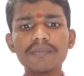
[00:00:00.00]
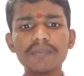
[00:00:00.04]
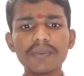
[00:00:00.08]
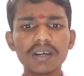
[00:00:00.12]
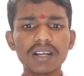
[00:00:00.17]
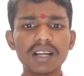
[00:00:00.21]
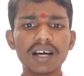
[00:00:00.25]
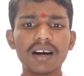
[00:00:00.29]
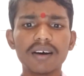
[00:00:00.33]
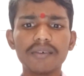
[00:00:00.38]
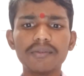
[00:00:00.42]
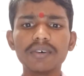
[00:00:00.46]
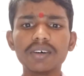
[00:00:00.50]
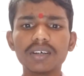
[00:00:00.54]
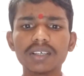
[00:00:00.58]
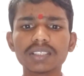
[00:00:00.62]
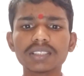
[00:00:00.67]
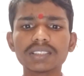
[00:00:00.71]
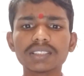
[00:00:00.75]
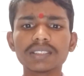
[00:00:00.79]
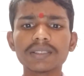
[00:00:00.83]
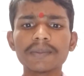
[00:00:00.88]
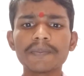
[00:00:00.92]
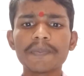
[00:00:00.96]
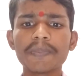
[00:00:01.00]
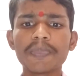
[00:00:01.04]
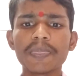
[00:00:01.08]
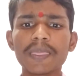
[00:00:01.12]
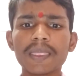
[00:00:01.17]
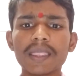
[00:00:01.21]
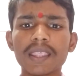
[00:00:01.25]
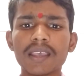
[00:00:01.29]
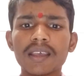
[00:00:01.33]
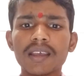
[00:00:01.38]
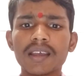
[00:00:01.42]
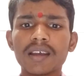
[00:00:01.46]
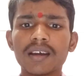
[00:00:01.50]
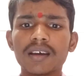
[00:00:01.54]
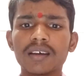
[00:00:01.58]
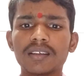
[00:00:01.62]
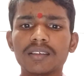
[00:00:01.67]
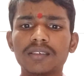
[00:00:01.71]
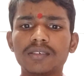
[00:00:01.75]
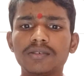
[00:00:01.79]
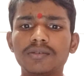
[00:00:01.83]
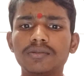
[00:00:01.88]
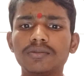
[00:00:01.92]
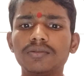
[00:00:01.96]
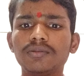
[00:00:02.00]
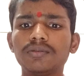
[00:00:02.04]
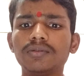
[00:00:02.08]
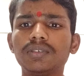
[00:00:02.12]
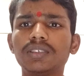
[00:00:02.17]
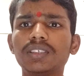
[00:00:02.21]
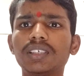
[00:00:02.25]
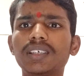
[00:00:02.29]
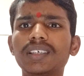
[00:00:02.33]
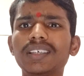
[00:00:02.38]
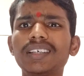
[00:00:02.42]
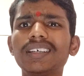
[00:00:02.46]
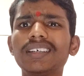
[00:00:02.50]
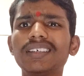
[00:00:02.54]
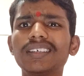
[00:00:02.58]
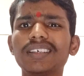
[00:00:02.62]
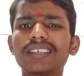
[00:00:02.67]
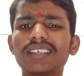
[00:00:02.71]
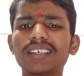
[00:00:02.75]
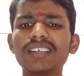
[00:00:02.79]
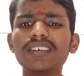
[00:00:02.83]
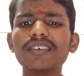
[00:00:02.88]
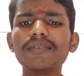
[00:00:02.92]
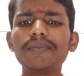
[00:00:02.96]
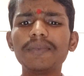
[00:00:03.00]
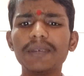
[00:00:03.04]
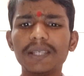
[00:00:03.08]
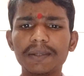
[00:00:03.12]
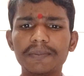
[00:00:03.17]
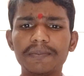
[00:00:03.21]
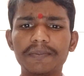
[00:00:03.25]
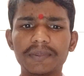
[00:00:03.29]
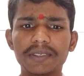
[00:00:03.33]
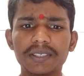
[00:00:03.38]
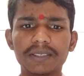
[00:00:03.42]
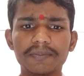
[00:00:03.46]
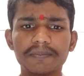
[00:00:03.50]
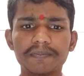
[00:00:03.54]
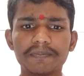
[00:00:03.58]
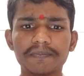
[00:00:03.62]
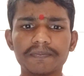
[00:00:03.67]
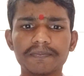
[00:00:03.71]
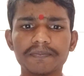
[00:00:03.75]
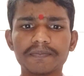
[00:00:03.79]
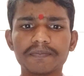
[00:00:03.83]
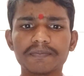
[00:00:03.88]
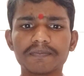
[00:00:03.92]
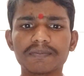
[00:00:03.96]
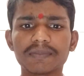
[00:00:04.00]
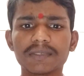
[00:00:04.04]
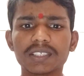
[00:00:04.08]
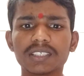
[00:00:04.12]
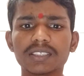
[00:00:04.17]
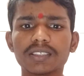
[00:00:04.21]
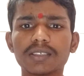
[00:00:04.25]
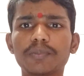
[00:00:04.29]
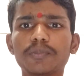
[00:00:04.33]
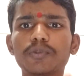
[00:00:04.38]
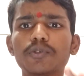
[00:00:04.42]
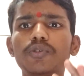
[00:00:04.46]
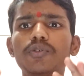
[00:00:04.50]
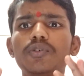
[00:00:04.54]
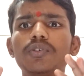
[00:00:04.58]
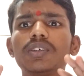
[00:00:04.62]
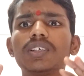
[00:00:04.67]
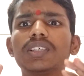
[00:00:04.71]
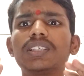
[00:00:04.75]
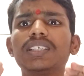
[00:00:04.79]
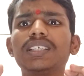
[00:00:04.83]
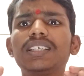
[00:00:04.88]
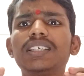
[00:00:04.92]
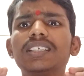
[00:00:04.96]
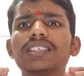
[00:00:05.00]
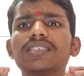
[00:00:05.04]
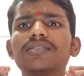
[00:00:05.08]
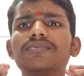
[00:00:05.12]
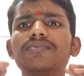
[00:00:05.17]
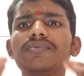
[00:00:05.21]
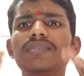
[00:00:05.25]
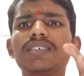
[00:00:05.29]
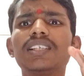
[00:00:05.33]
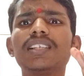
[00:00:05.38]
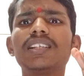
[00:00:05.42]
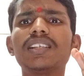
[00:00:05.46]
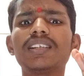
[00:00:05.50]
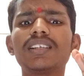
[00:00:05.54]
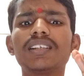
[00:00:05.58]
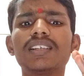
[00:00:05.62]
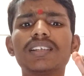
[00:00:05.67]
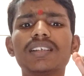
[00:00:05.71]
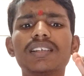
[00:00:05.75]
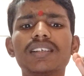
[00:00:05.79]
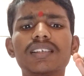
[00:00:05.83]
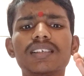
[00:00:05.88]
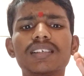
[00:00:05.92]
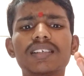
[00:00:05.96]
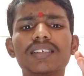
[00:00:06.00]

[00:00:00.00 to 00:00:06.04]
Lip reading: per hour to generate enough lift support its weight.